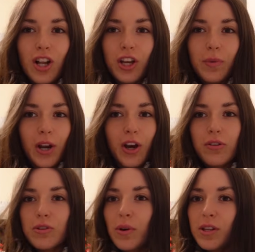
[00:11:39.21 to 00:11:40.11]
Like when I go
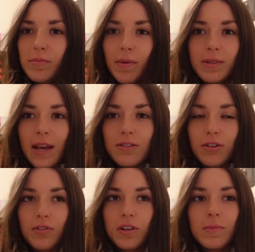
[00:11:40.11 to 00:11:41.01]
to Ollie's mum's house
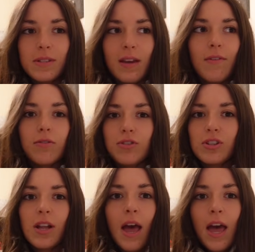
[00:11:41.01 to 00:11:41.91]
on Christmas Eve, I'll
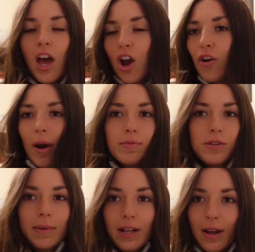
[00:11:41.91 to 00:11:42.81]
just grab
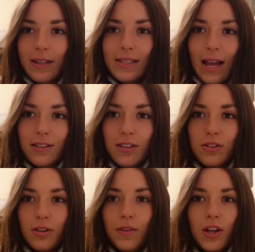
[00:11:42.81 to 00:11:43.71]
some little like snacks and
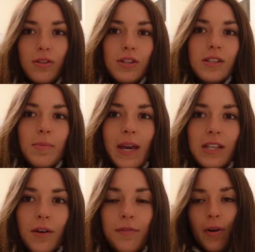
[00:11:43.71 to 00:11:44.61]
stuff, you know, just as a
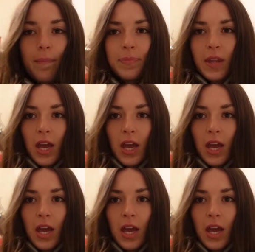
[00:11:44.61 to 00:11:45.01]
peace offering.